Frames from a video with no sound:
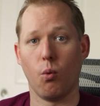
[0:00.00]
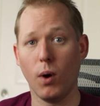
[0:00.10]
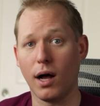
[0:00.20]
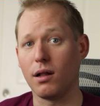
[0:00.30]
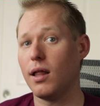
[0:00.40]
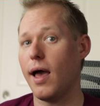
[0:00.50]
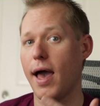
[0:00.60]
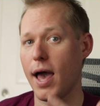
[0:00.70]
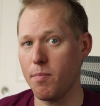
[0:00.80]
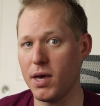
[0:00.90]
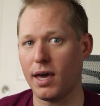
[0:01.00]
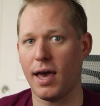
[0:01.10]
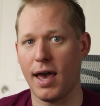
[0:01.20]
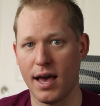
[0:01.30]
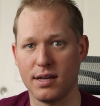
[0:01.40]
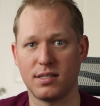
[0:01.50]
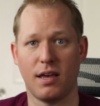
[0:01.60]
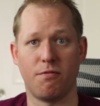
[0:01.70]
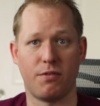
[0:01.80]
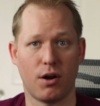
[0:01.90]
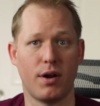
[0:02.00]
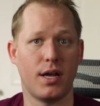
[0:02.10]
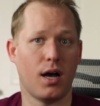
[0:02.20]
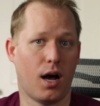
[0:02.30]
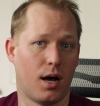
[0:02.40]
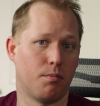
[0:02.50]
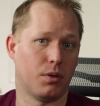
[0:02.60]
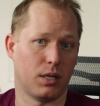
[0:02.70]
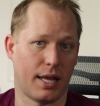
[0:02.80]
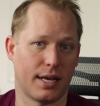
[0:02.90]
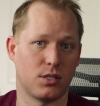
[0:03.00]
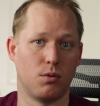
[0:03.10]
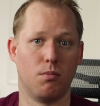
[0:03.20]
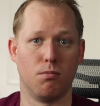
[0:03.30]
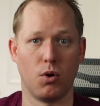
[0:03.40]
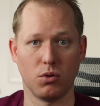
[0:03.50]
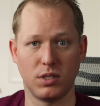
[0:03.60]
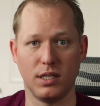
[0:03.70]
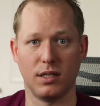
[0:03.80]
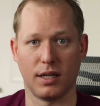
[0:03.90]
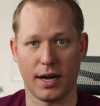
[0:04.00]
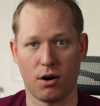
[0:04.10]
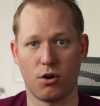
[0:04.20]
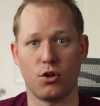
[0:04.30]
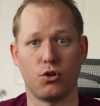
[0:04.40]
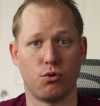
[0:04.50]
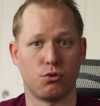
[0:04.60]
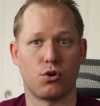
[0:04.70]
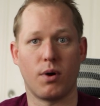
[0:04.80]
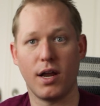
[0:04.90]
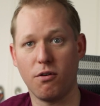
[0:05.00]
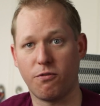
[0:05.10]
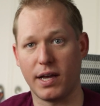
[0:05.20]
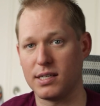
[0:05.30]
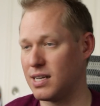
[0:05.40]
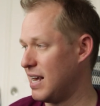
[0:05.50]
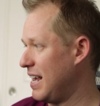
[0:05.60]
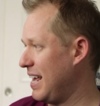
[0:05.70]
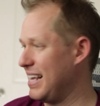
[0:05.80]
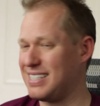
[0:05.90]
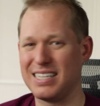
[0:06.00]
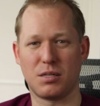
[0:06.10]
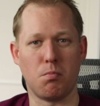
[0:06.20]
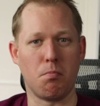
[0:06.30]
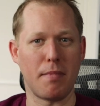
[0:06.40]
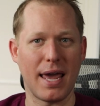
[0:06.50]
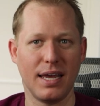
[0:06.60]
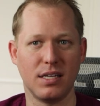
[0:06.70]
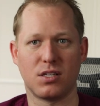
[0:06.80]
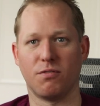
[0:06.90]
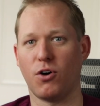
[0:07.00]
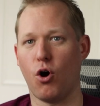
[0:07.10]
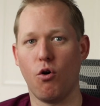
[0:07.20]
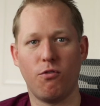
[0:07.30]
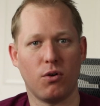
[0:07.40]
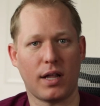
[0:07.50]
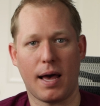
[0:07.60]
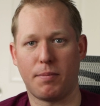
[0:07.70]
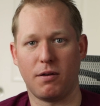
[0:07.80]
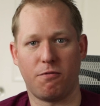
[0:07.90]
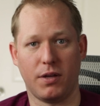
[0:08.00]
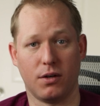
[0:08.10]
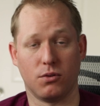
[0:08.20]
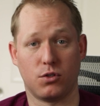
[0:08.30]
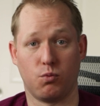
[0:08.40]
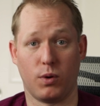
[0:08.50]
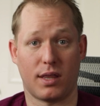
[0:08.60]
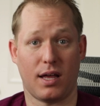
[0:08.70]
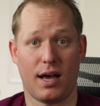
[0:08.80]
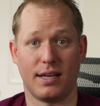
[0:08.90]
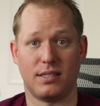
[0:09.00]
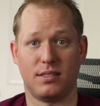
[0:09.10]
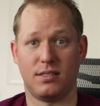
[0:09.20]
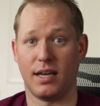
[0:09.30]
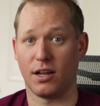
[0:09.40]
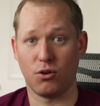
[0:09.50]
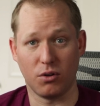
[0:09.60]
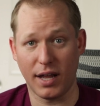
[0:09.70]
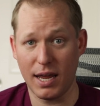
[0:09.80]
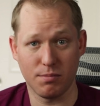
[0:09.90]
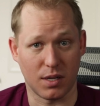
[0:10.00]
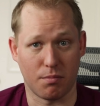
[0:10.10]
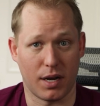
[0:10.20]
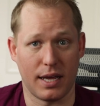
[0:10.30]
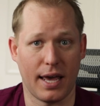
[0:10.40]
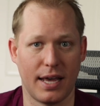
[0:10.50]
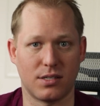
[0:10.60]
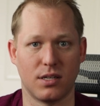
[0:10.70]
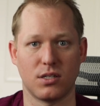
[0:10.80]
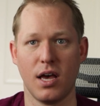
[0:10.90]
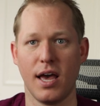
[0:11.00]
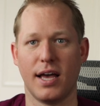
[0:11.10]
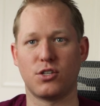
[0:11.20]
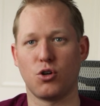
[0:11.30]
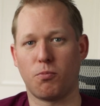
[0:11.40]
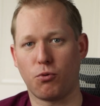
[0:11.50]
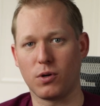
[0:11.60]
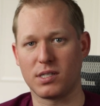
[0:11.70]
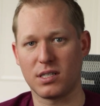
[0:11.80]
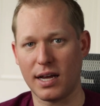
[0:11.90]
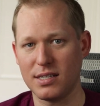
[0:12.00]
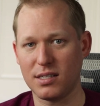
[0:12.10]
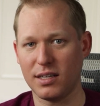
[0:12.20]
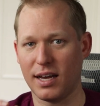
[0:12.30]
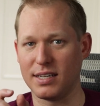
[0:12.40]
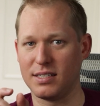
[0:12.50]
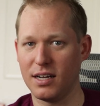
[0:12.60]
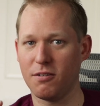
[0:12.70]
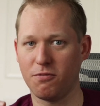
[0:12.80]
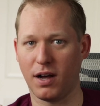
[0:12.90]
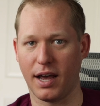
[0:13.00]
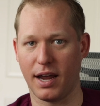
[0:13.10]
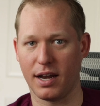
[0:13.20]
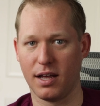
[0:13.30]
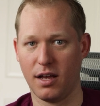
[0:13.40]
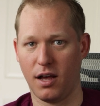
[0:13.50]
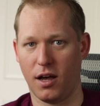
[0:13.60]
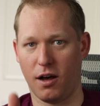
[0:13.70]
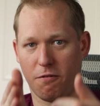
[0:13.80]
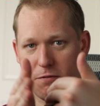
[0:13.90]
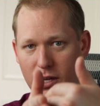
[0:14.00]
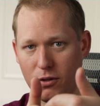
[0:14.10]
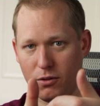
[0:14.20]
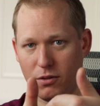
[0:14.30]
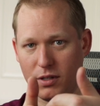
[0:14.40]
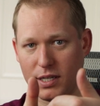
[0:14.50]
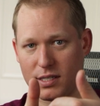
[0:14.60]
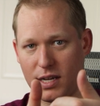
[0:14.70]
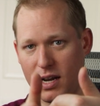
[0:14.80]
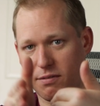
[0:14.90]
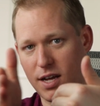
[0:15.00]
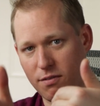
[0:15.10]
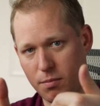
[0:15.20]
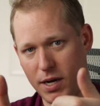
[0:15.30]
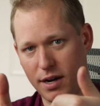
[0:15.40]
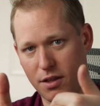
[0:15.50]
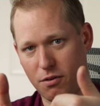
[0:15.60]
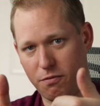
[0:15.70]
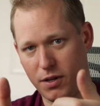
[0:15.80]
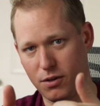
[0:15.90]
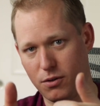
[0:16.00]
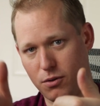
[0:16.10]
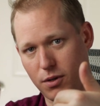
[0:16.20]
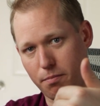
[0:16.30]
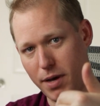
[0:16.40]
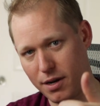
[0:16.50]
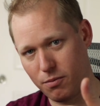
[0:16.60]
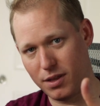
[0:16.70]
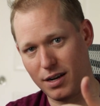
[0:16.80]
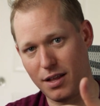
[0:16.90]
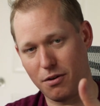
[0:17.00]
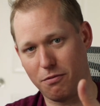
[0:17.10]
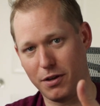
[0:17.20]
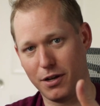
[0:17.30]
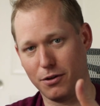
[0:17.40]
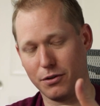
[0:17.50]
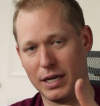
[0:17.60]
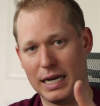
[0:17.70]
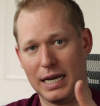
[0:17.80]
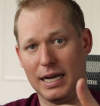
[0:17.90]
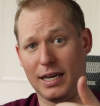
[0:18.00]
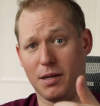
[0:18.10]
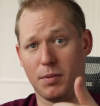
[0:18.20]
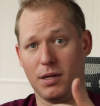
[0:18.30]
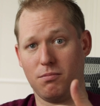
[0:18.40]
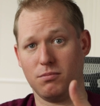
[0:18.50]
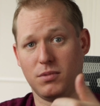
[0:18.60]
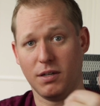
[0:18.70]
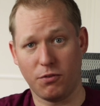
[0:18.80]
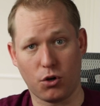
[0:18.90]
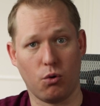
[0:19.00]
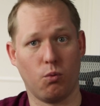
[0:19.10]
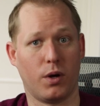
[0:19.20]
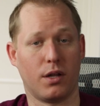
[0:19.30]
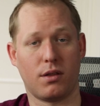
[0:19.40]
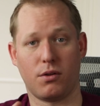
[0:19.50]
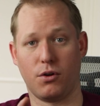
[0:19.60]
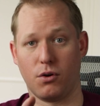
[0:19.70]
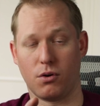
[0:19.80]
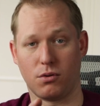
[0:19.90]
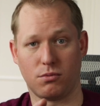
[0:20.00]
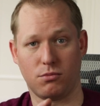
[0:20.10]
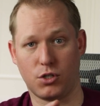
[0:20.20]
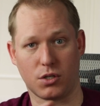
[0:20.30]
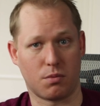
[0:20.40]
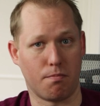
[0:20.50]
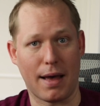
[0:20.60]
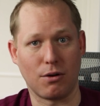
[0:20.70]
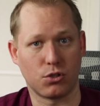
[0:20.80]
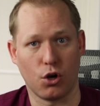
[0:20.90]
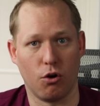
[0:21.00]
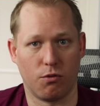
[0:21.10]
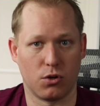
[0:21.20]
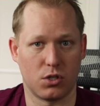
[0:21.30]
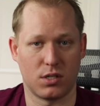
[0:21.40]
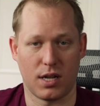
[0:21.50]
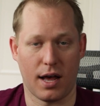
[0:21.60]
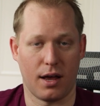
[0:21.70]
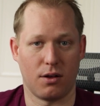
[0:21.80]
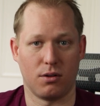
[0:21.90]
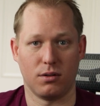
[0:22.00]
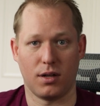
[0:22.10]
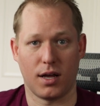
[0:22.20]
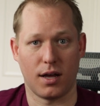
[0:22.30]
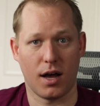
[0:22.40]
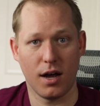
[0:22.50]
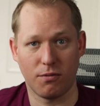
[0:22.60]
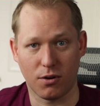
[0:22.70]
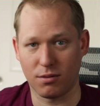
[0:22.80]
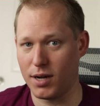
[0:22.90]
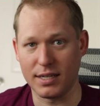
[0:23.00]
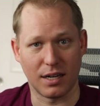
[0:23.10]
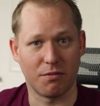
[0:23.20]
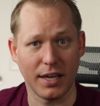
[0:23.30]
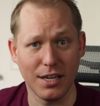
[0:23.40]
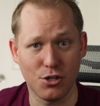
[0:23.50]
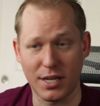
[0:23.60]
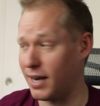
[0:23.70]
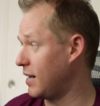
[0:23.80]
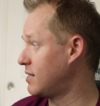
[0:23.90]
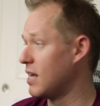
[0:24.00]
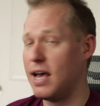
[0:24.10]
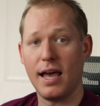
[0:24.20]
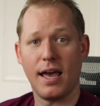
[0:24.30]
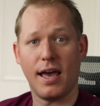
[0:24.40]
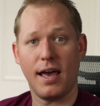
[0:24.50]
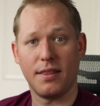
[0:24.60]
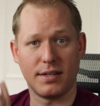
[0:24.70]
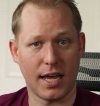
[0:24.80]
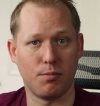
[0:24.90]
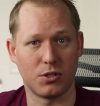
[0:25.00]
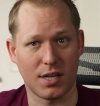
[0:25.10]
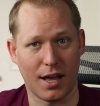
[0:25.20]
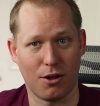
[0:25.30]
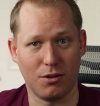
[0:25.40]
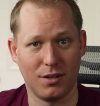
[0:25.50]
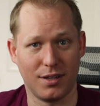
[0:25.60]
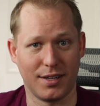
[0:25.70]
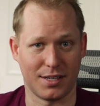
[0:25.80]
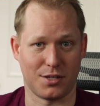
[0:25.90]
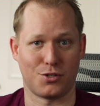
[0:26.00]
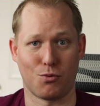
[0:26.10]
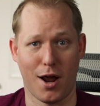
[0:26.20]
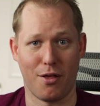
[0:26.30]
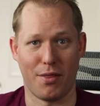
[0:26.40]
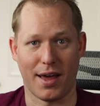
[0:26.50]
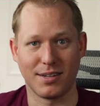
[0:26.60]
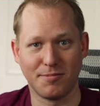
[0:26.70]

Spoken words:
Well, Epic has a very complex, multi-layered user interface. It's this maze of overlapping fields with identical names in many cases. And so precisely identifying a field that's kind of covered by another field, embedded with another field, can be difficult with your just mouse over style hover identification techniques, and the table style gets us around that.